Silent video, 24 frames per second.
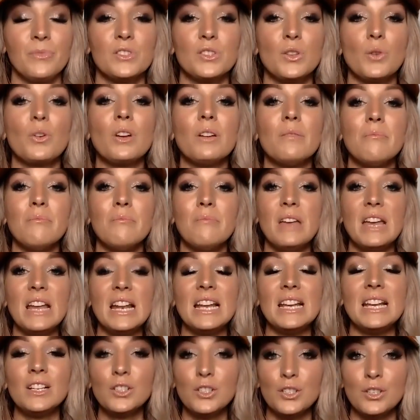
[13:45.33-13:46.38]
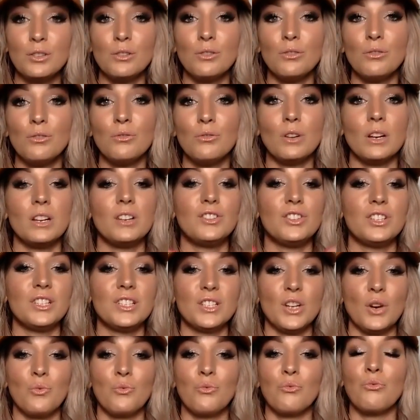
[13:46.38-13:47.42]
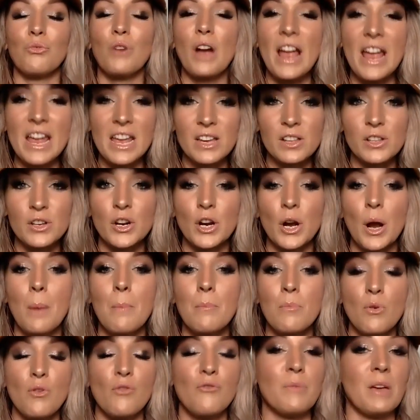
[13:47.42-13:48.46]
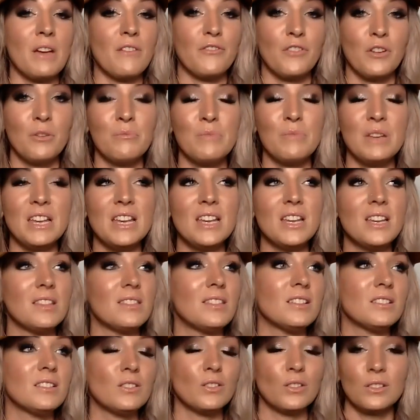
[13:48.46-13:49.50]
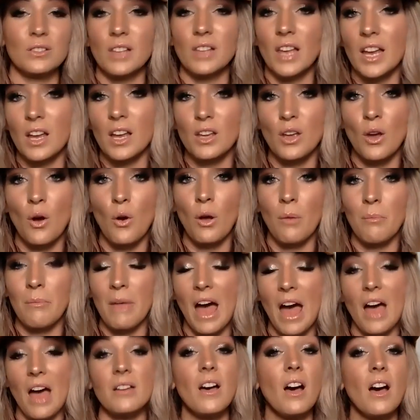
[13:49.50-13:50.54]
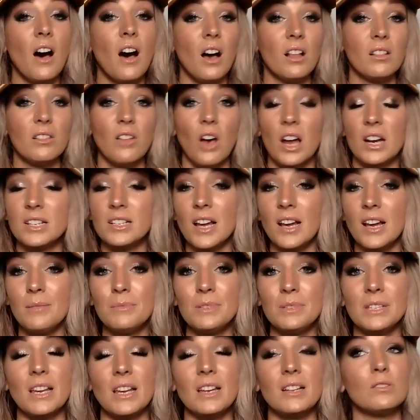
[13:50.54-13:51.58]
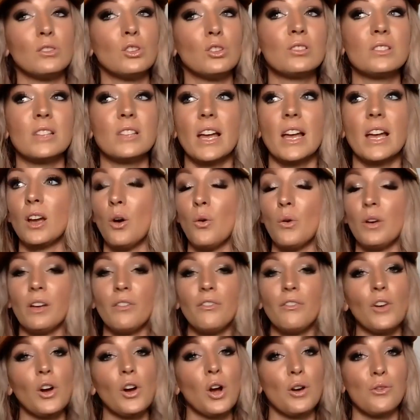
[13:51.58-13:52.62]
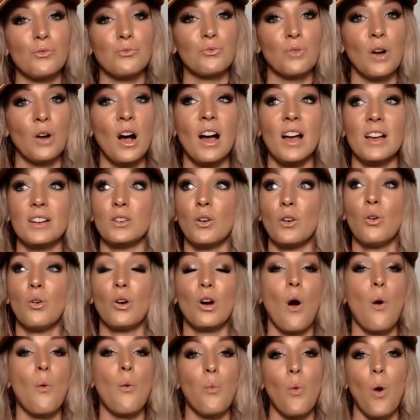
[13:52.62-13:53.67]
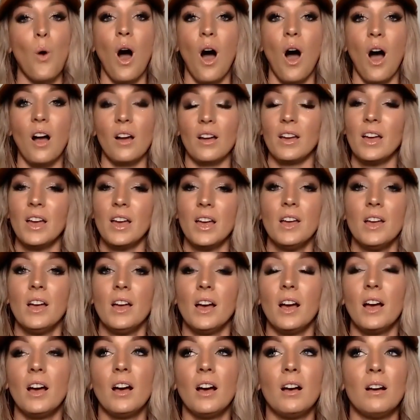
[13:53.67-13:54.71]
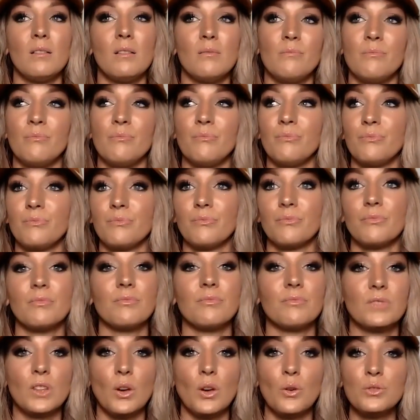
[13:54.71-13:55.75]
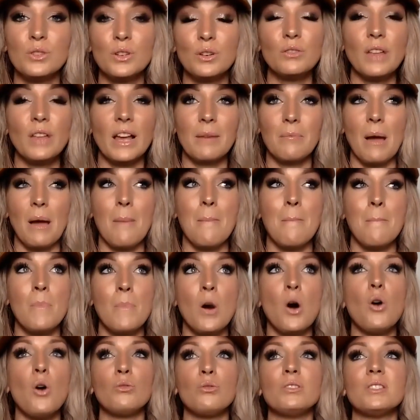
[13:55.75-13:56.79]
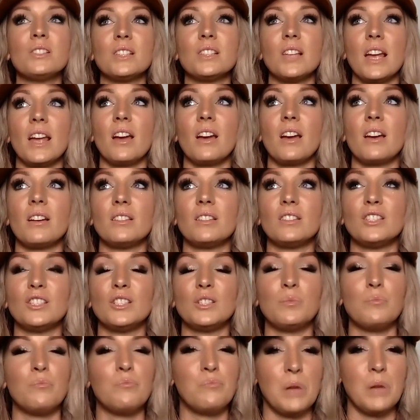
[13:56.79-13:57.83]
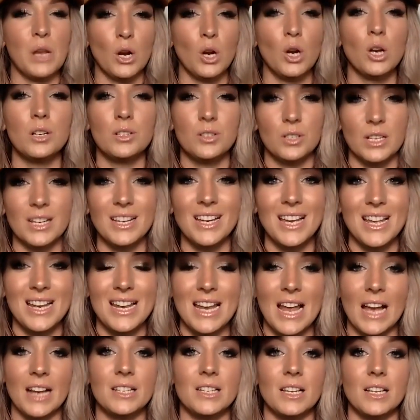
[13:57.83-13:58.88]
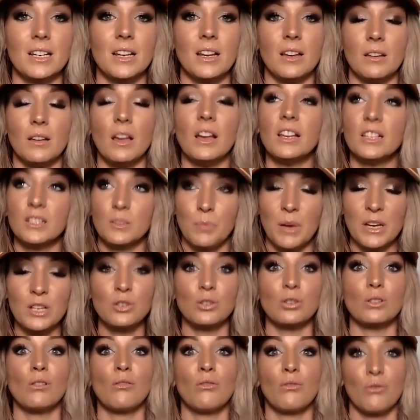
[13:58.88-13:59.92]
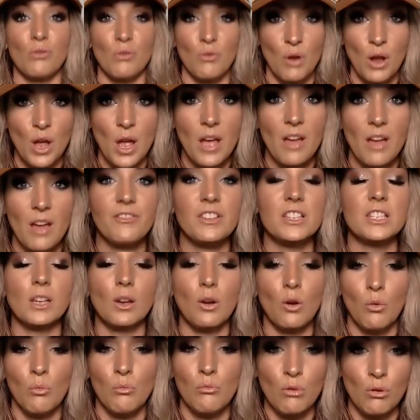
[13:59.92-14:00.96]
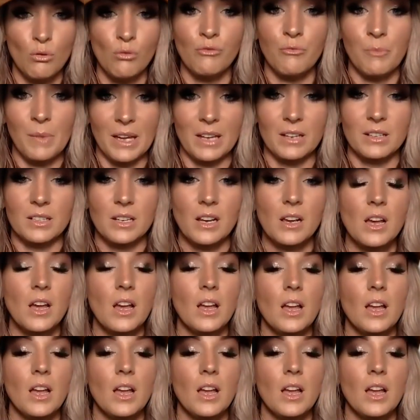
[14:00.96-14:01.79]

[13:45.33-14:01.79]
So committing to just a regular movement. For me, this looks like a yoga mat. A lot of times it looks like going for a run or a walk. Those are like my most like spiritually connected, especially through physical movement.